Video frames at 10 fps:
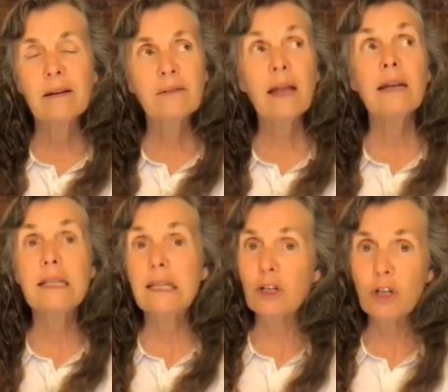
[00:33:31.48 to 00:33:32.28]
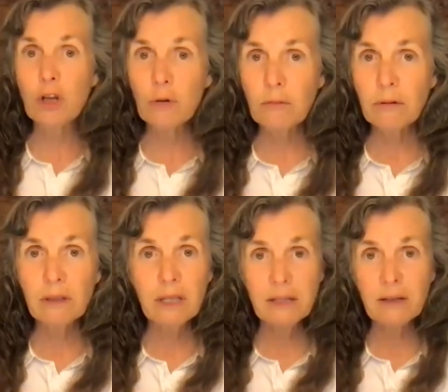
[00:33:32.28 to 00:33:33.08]
It's not easy to do,
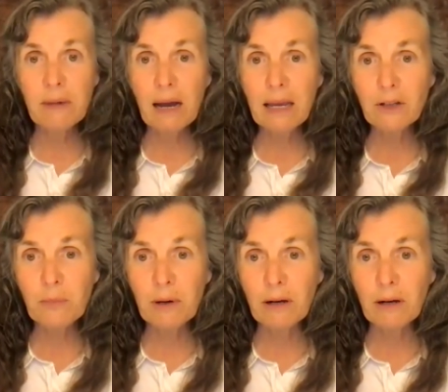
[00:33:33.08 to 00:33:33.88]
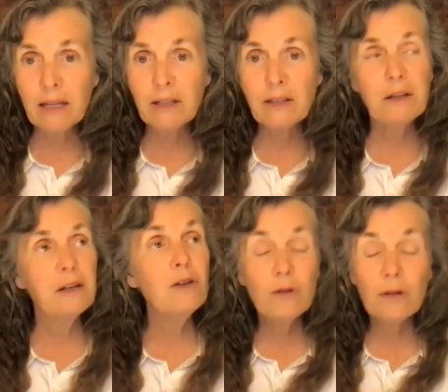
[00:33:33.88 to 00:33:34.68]
at least in my experience, and
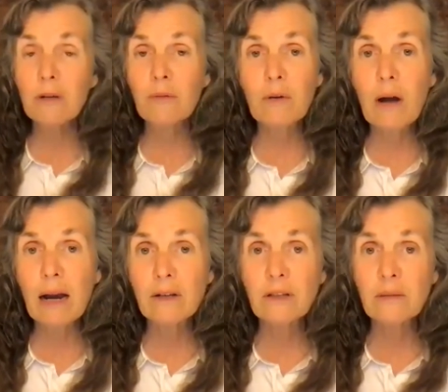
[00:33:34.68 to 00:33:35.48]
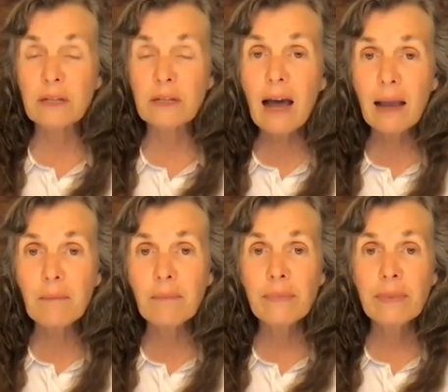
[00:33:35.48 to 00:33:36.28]
it usually requires some
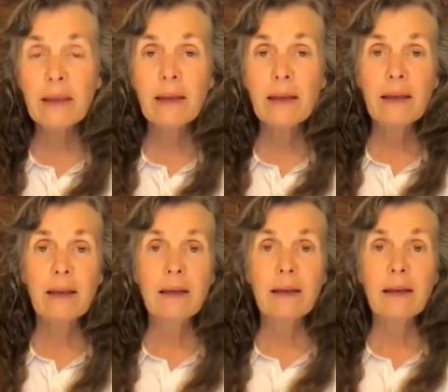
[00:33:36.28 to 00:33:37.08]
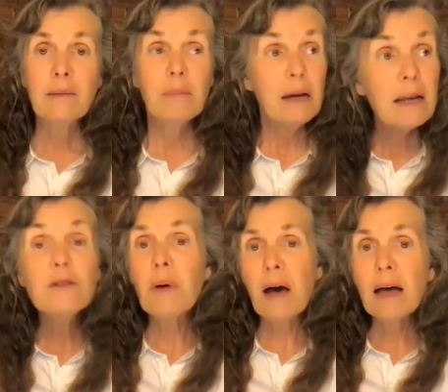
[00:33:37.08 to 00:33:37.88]
time. But
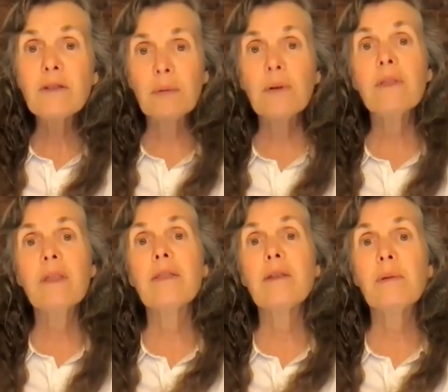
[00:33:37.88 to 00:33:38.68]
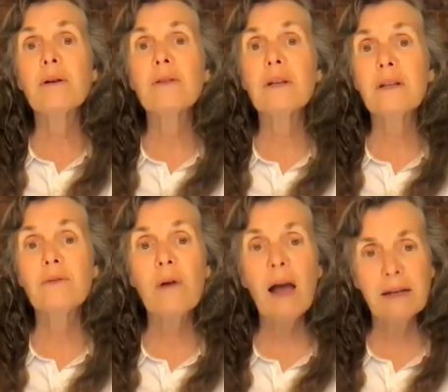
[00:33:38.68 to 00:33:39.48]
it's possible the other person
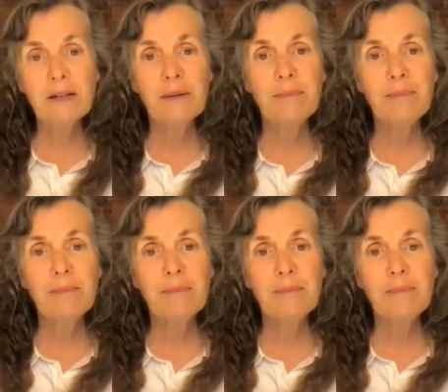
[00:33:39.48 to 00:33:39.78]
is right.